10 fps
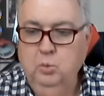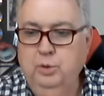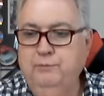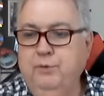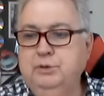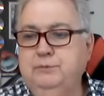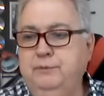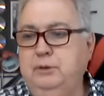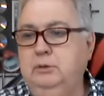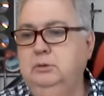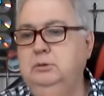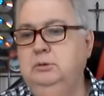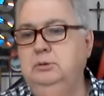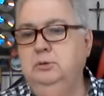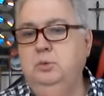Well, first of all,
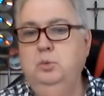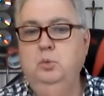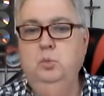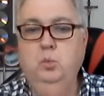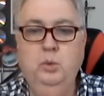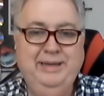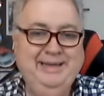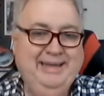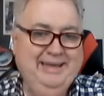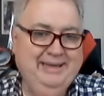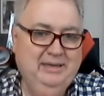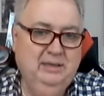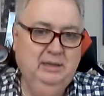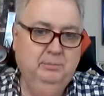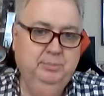we can't
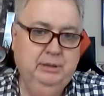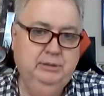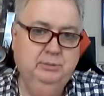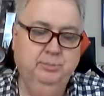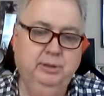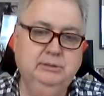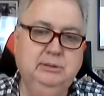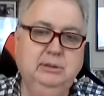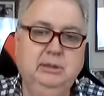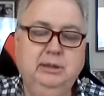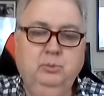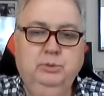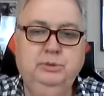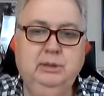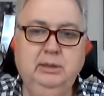impeach a president. It
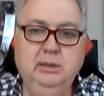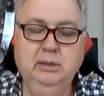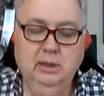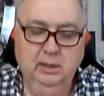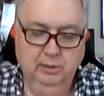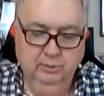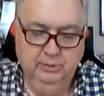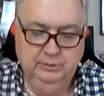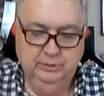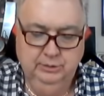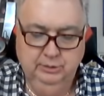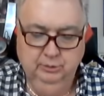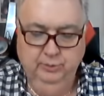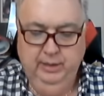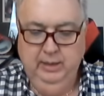would take Congress to do
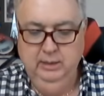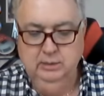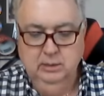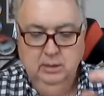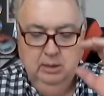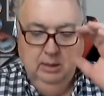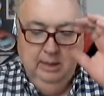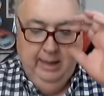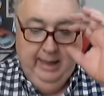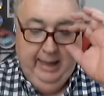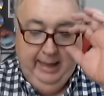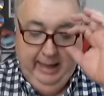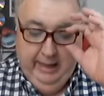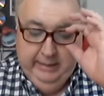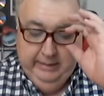that.
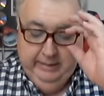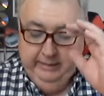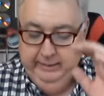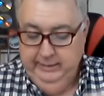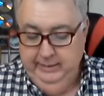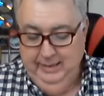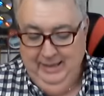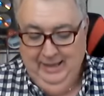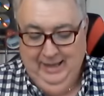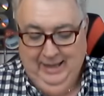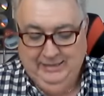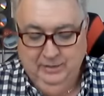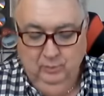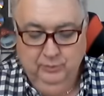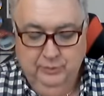And I
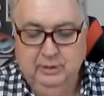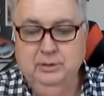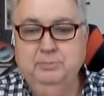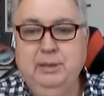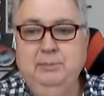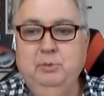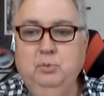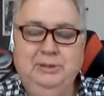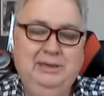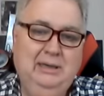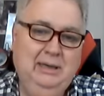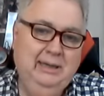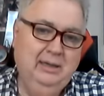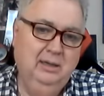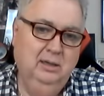don't think the people would
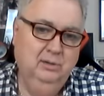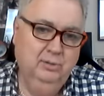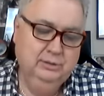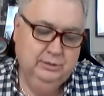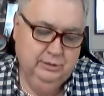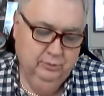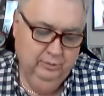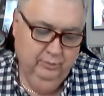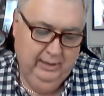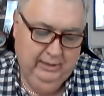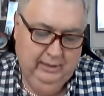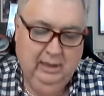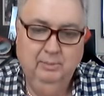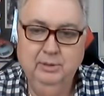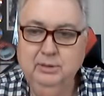let Congress do it right
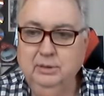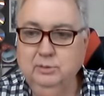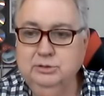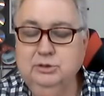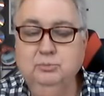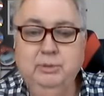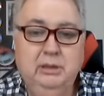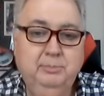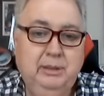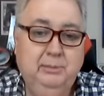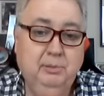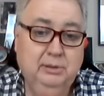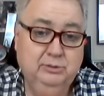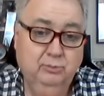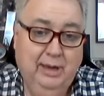now because so many people
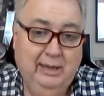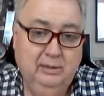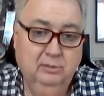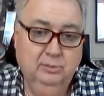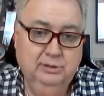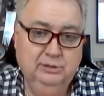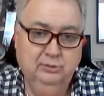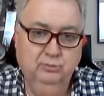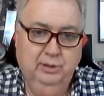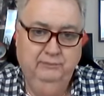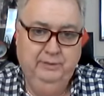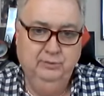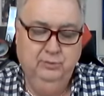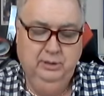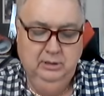is riding on his gravy
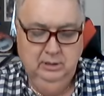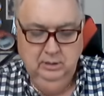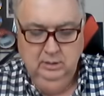train.